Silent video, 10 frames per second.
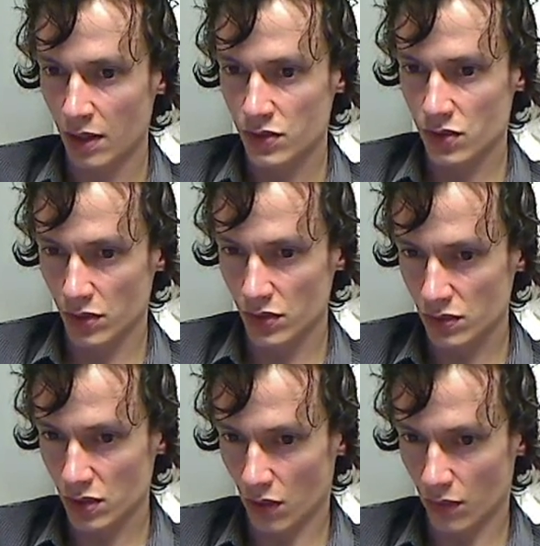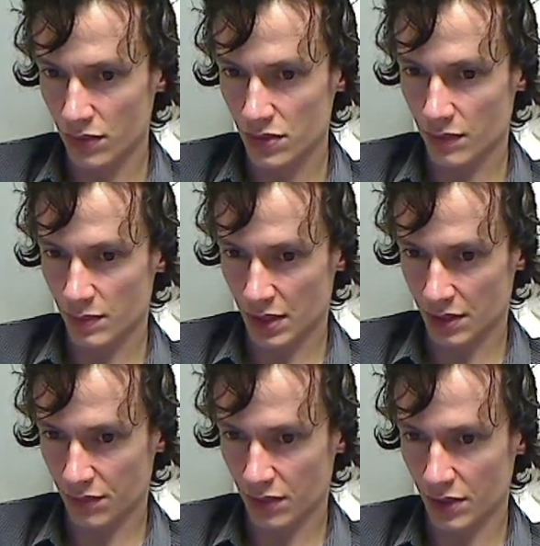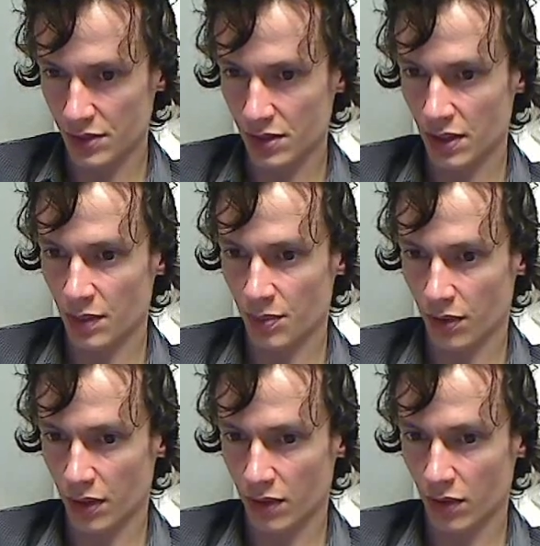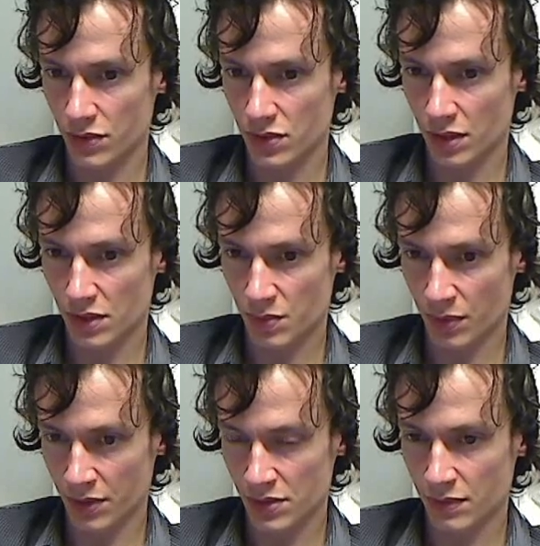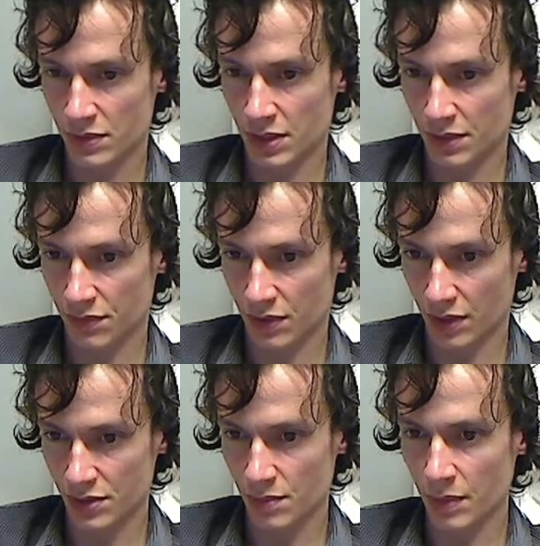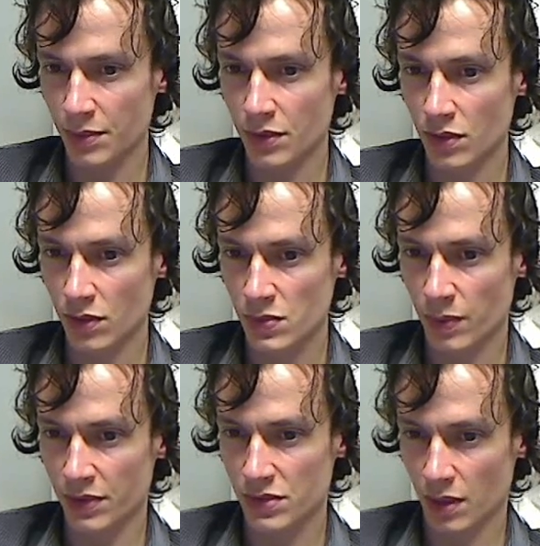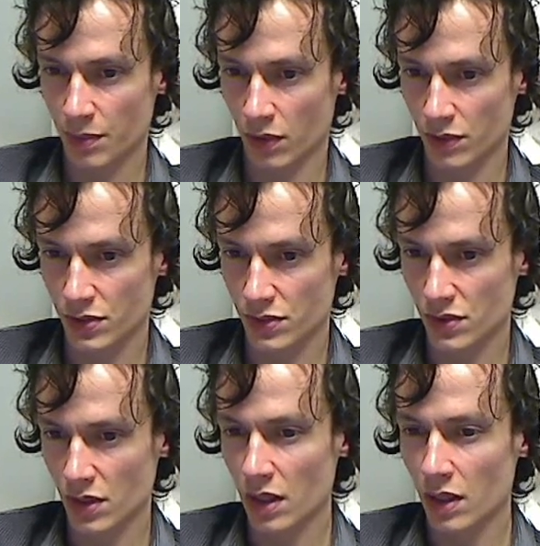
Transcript: social tolerance of objectification and the product constant experience of objectification may be used by the subconscious